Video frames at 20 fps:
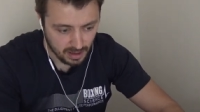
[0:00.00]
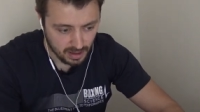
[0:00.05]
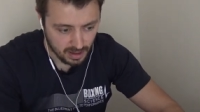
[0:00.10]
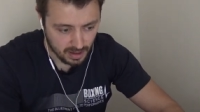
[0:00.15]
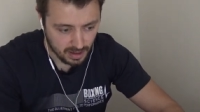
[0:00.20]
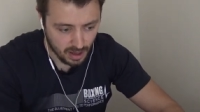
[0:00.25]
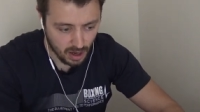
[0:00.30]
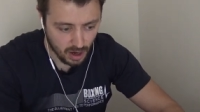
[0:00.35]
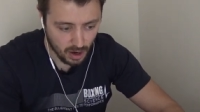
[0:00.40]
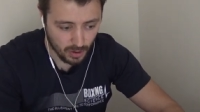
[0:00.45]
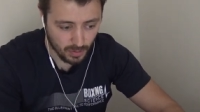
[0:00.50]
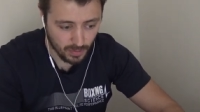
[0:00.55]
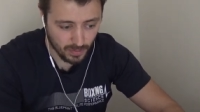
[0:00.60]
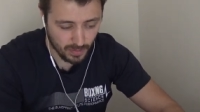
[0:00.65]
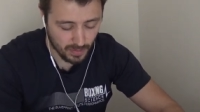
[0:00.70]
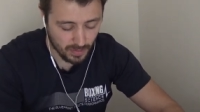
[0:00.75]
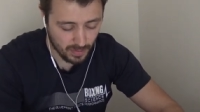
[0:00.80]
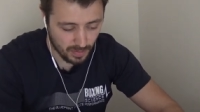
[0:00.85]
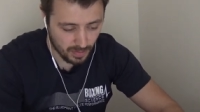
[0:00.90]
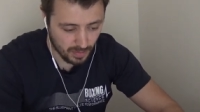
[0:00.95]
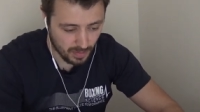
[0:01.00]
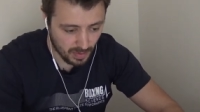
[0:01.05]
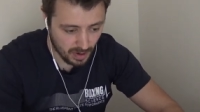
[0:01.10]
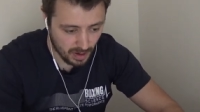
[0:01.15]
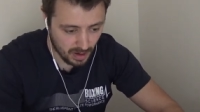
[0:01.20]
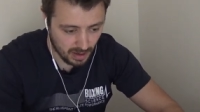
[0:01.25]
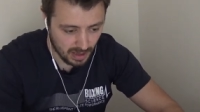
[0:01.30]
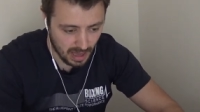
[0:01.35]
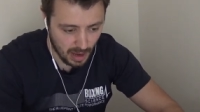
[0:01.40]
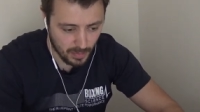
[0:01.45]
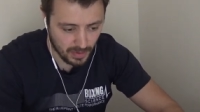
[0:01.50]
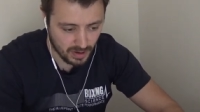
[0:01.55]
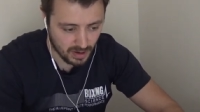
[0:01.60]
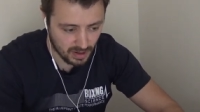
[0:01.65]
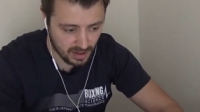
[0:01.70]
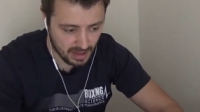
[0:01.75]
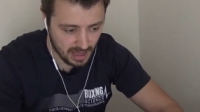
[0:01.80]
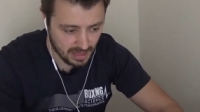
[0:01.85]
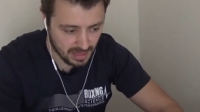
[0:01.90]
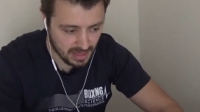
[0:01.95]
So, like we
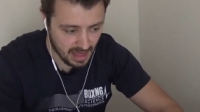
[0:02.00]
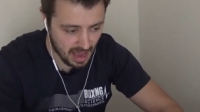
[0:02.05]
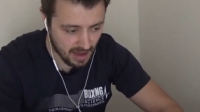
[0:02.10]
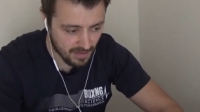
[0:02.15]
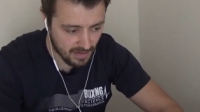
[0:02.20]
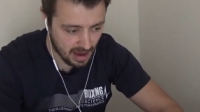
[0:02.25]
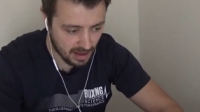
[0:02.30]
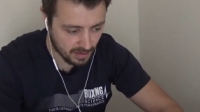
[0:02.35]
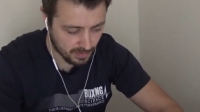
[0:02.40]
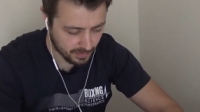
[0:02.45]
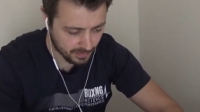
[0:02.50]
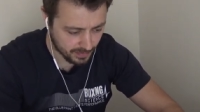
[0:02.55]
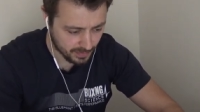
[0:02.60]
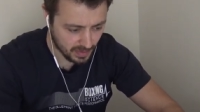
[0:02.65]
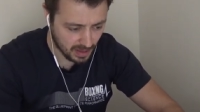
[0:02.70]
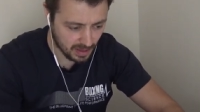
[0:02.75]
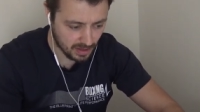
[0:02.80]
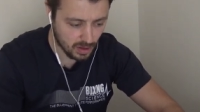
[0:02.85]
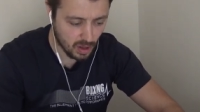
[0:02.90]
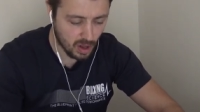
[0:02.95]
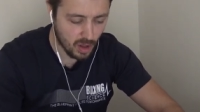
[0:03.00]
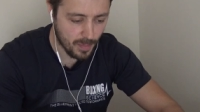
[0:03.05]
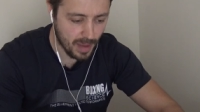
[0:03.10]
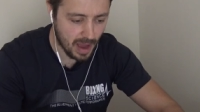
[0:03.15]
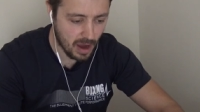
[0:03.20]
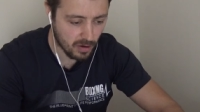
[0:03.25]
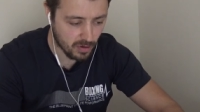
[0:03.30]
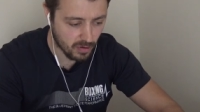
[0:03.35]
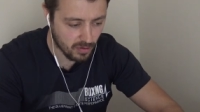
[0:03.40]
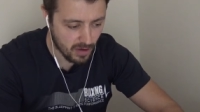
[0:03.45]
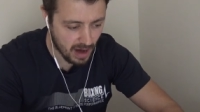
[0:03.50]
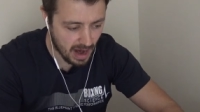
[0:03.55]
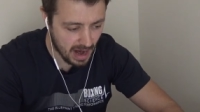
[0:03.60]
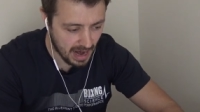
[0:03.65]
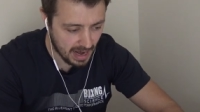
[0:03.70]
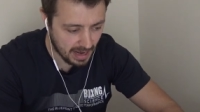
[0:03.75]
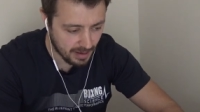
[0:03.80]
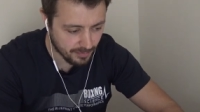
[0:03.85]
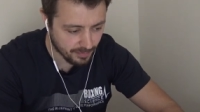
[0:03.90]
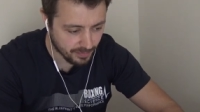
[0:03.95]
just said there, Al, it's all about
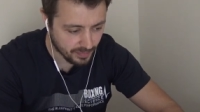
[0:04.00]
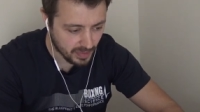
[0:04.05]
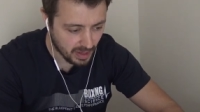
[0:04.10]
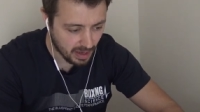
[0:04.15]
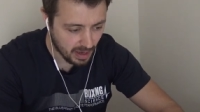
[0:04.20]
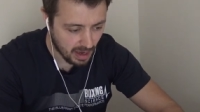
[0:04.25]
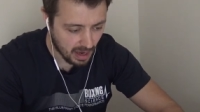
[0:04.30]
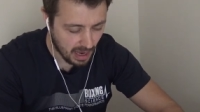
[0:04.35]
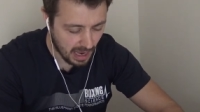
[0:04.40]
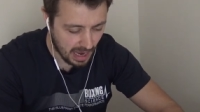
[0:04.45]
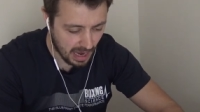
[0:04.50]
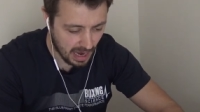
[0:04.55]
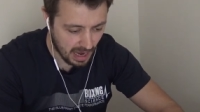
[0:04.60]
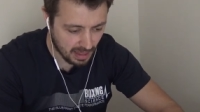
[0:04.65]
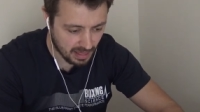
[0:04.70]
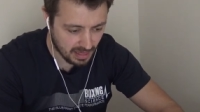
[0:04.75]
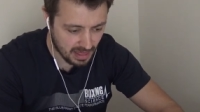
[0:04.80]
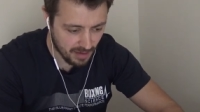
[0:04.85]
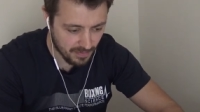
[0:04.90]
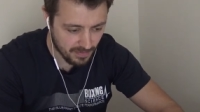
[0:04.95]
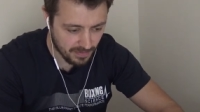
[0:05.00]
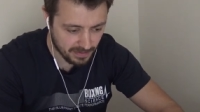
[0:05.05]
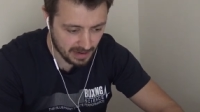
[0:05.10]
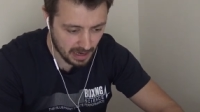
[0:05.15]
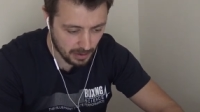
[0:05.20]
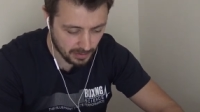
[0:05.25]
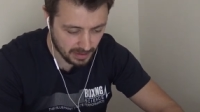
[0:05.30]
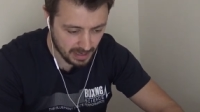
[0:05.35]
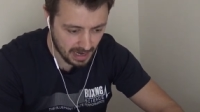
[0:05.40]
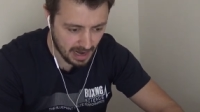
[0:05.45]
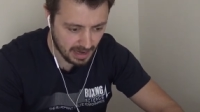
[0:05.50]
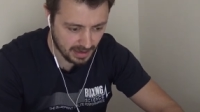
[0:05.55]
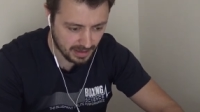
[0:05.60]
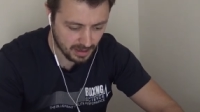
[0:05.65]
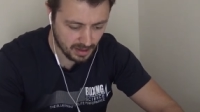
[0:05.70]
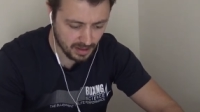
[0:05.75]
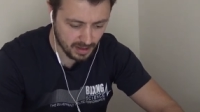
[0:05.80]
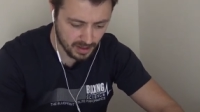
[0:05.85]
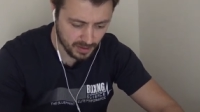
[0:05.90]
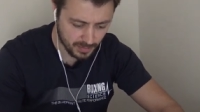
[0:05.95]
creating uh, them
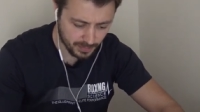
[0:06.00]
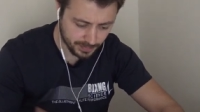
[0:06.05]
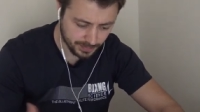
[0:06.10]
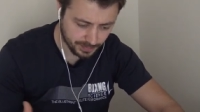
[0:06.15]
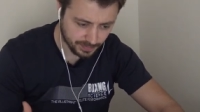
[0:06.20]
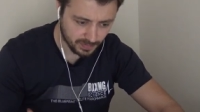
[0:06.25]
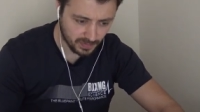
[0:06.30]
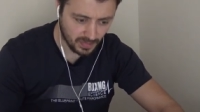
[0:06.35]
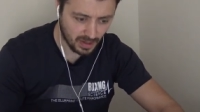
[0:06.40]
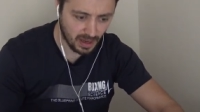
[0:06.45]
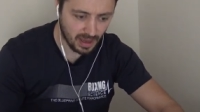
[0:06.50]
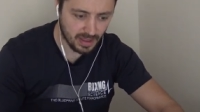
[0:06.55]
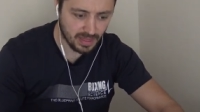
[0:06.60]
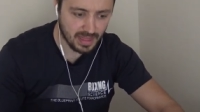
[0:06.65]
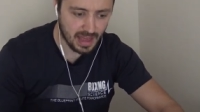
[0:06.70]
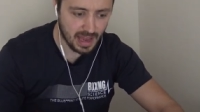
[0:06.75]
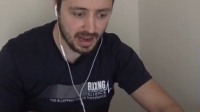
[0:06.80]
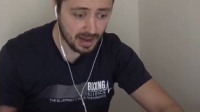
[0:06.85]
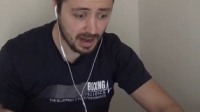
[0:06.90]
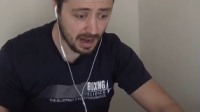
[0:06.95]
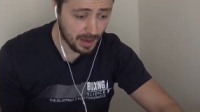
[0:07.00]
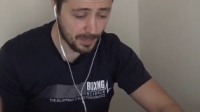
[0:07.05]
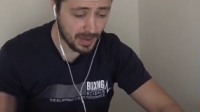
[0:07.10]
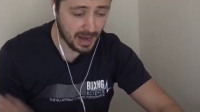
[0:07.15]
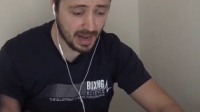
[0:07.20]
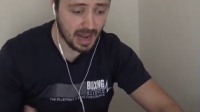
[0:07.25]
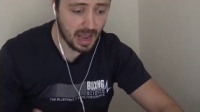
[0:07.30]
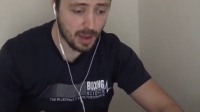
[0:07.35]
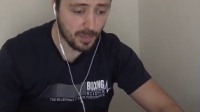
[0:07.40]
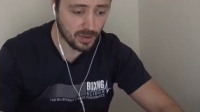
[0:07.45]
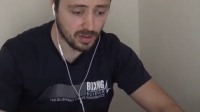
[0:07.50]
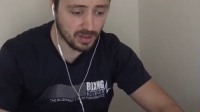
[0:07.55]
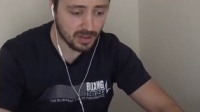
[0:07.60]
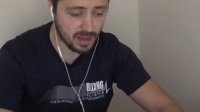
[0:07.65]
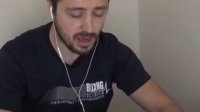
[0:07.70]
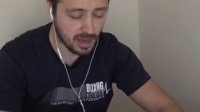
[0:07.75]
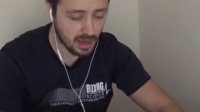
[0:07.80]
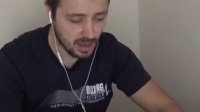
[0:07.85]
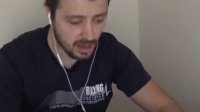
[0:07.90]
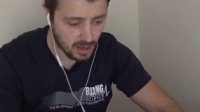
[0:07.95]
foundations and then being able
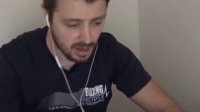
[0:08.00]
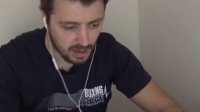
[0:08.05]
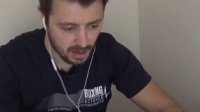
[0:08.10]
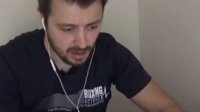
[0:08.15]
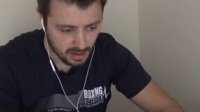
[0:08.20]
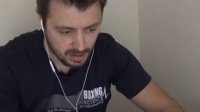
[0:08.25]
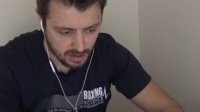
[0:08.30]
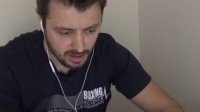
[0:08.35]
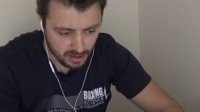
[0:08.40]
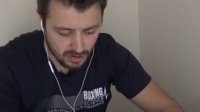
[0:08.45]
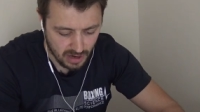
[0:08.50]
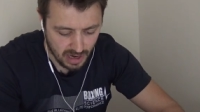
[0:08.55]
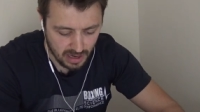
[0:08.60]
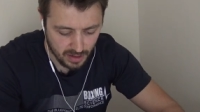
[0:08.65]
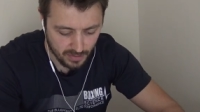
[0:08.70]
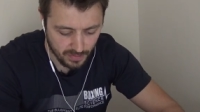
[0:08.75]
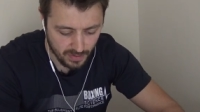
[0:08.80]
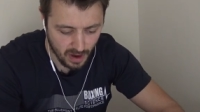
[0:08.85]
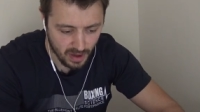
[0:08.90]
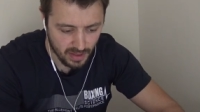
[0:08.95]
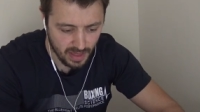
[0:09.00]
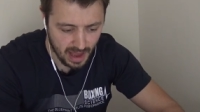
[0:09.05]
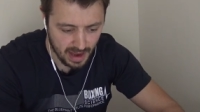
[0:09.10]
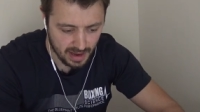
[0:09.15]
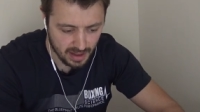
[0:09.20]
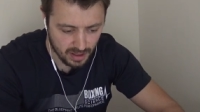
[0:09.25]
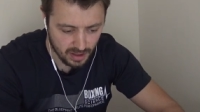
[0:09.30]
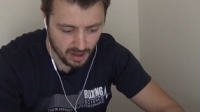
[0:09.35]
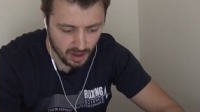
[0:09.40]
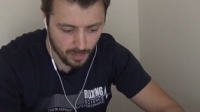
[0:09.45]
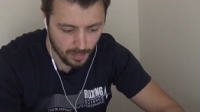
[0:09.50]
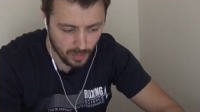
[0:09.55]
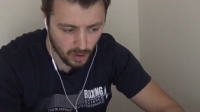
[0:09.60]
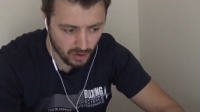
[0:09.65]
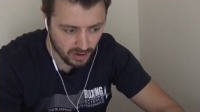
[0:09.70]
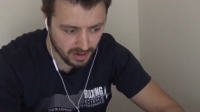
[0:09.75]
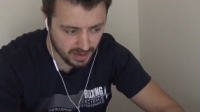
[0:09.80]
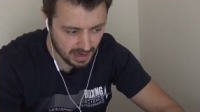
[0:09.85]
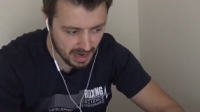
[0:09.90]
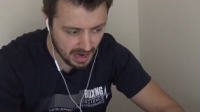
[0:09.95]
to to transfer that into
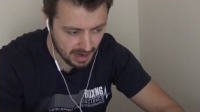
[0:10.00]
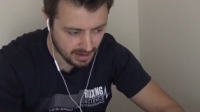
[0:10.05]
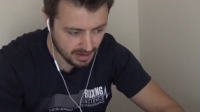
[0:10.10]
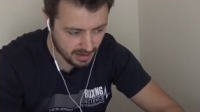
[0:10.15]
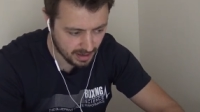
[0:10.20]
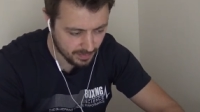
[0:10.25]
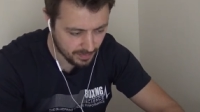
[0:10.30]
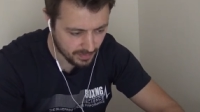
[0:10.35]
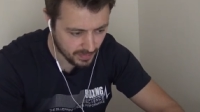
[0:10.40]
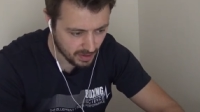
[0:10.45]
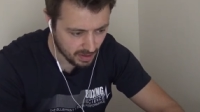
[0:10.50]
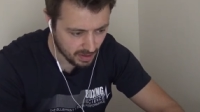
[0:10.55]
punching action